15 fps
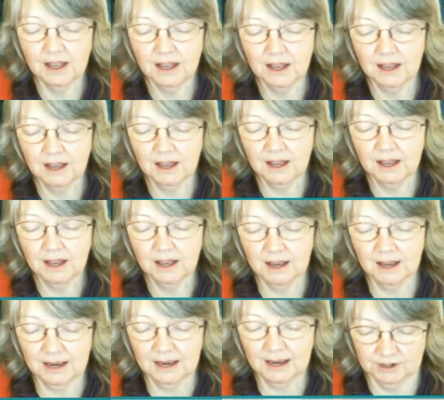
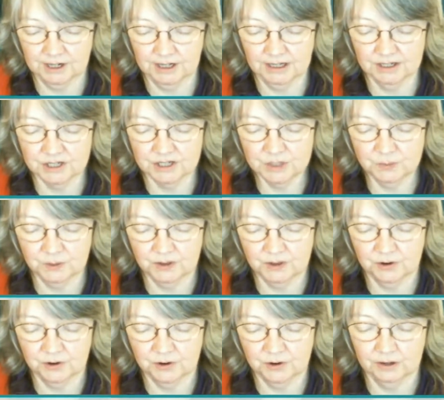anchoring into Mother
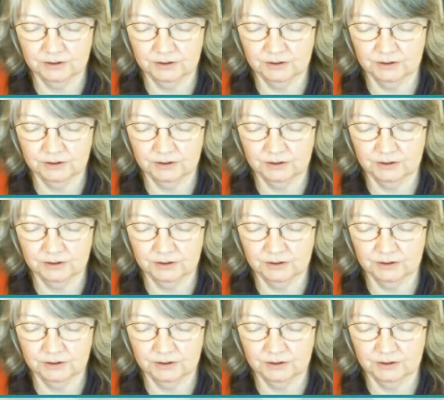Earth.